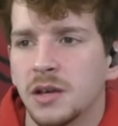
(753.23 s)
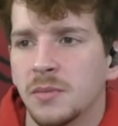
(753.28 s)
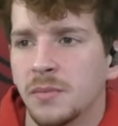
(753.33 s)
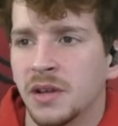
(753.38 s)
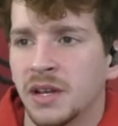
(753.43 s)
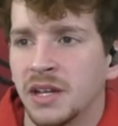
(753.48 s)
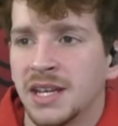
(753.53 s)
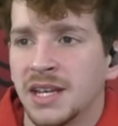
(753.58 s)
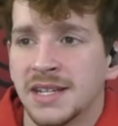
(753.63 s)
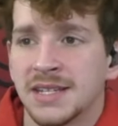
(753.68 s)
But
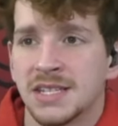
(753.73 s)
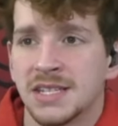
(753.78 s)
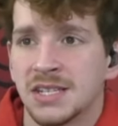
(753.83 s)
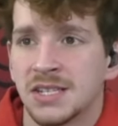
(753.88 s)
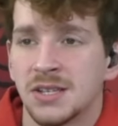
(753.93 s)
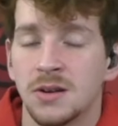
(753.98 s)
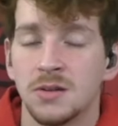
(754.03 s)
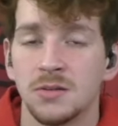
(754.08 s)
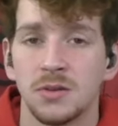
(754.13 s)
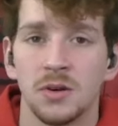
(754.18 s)
against a
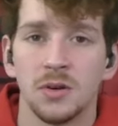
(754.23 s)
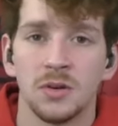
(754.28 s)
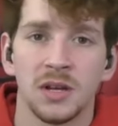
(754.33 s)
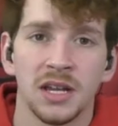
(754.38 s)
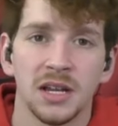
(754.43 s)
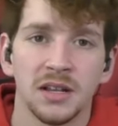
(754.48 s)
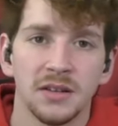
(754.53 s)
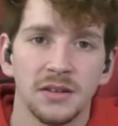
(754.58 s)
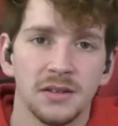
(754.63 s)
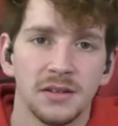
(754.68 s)
stone cold
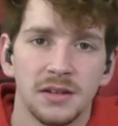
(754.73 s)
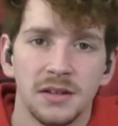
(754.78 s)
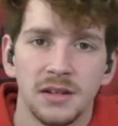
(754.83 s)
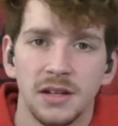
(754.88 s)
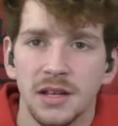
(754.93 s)
killer,